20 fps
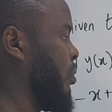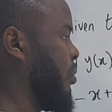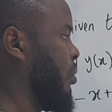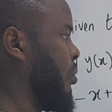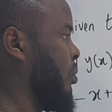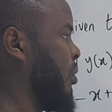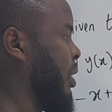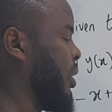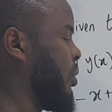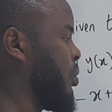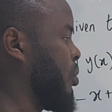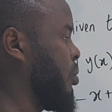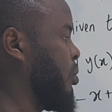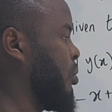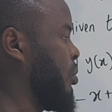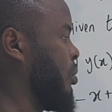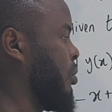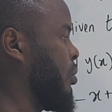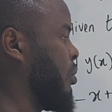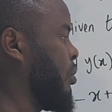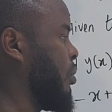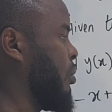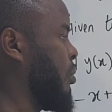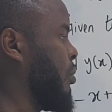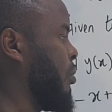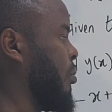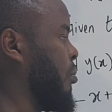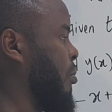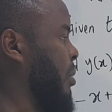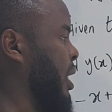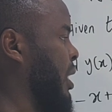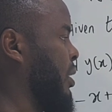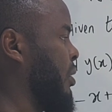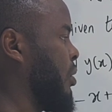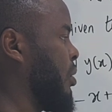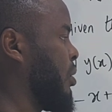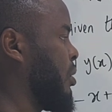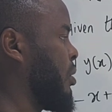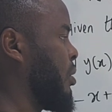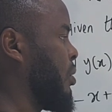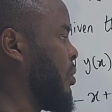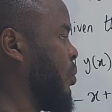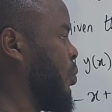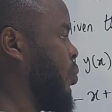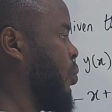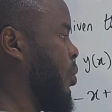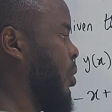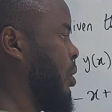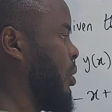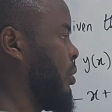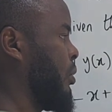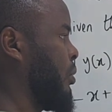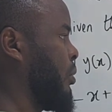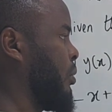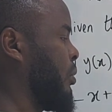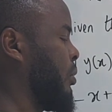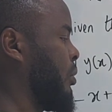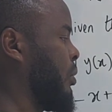over 2 minus 1